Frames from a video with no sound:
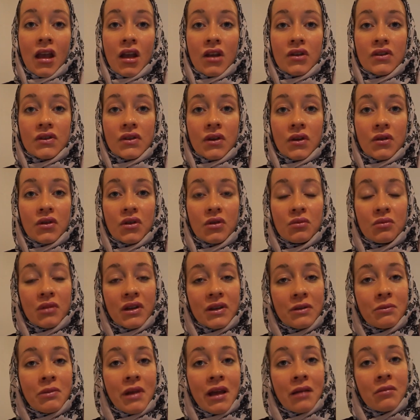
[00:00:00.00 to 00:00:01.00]
So you
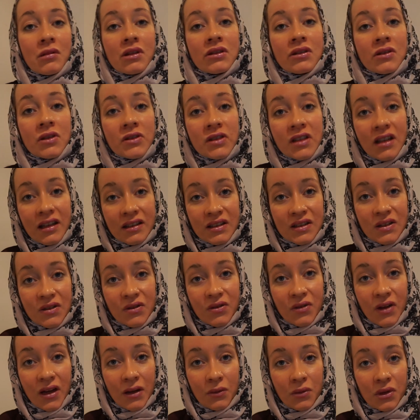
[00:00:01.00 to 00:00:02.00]
must be able to
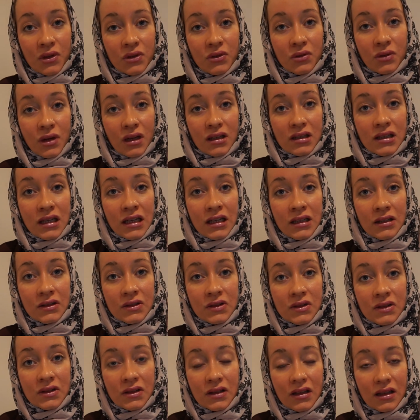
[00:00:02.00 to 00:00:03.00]
justify what you actually
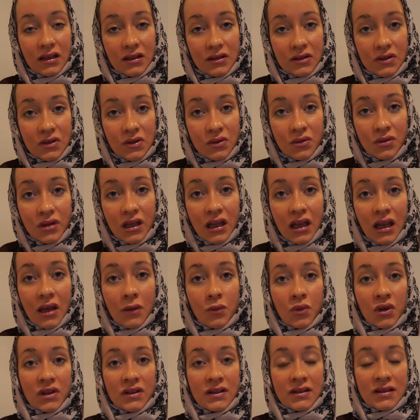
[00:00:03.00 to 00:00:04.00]
is doing and
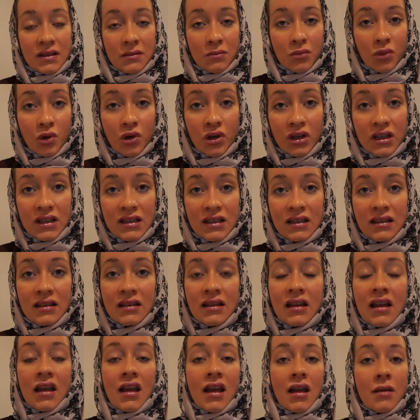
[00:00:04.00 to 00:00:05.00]
what is important,
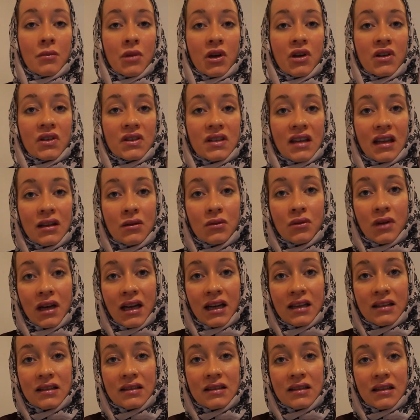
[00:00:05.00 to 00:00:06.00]
because
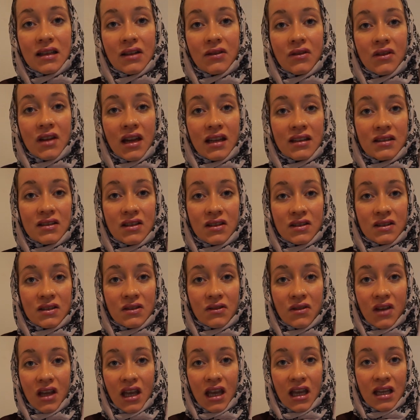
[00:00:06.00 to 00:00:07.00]
otherwise, if that
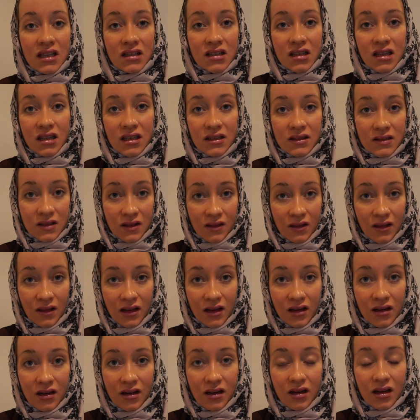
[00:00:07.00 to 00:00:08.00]
justification isn't
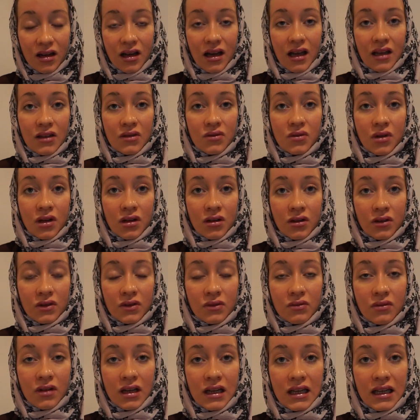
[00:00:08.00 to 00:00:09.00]
there and you are not
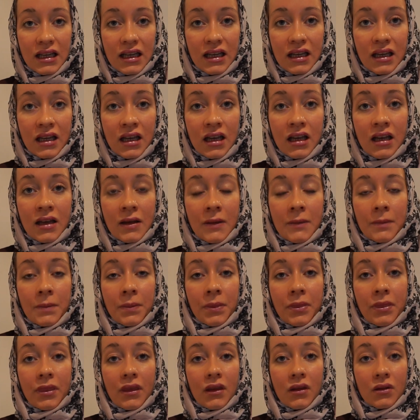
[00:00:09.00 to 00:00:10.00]
really,
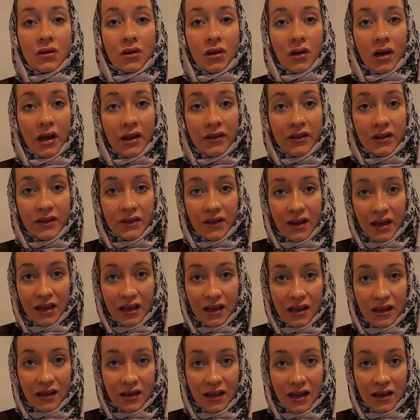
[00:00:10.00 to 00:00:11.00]
you know,
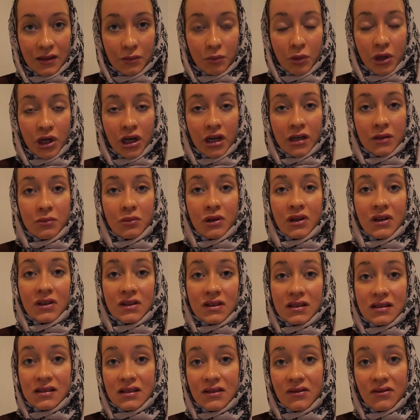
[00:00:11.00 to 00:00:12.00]
undertaking that part, because
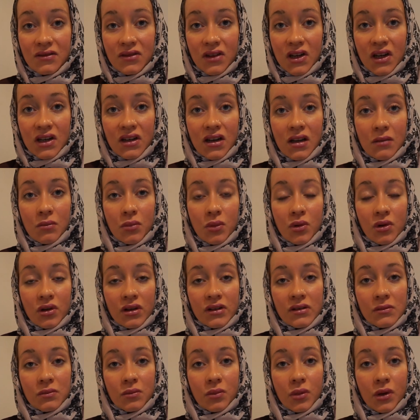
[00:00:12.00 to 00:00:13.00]
it's a very
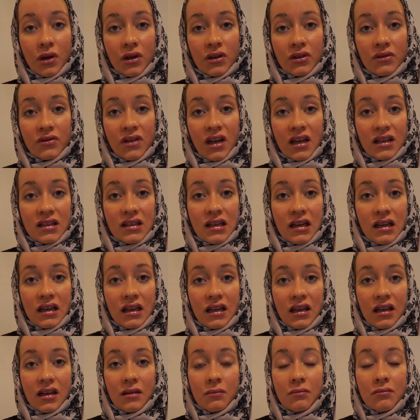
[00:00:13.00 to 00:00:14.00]
important part of
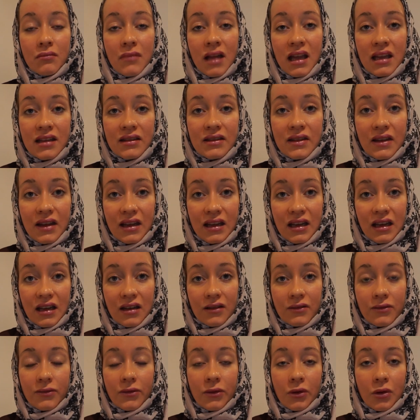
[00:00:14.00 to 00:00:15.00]
actually maintaining
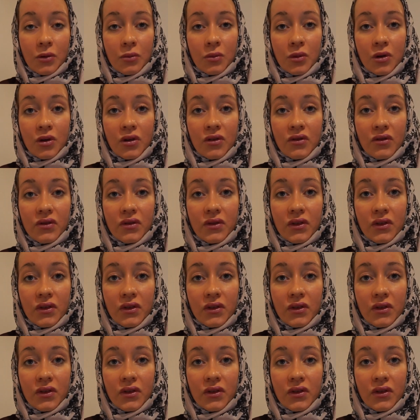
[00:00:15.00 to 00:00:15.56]
a form of